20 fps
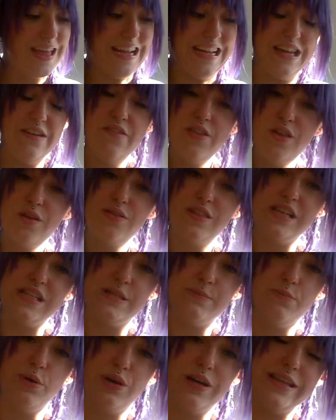Even though
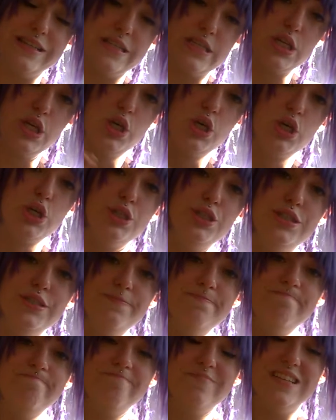this book is good,
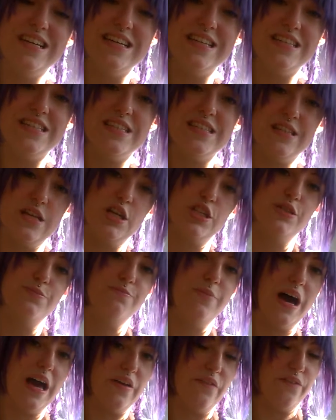it's not
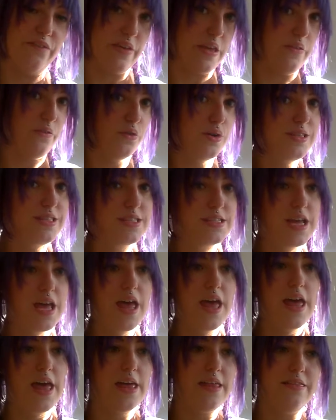my favorite.
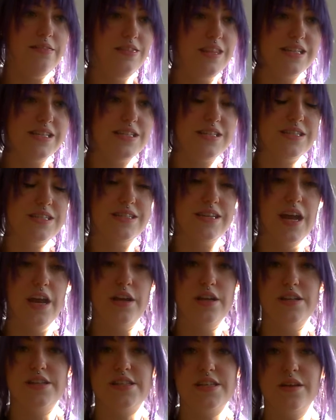This
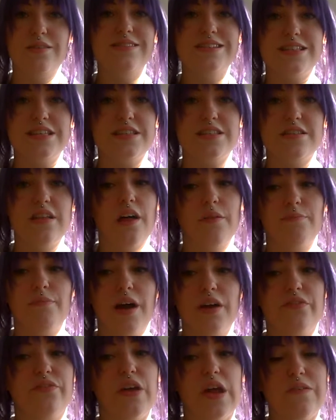entire series is not
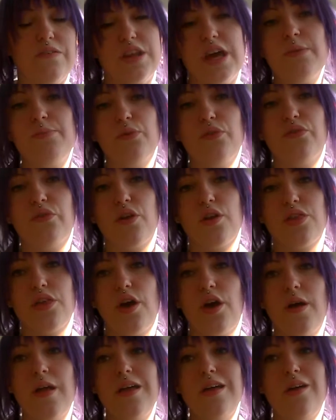my favorite. I prefer
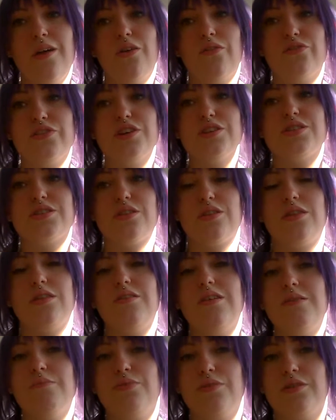the first
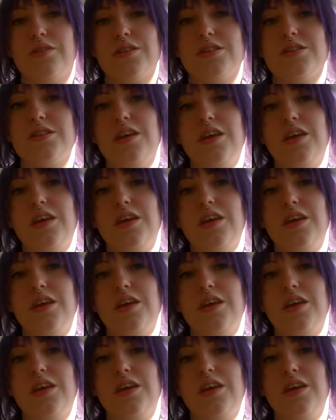3 books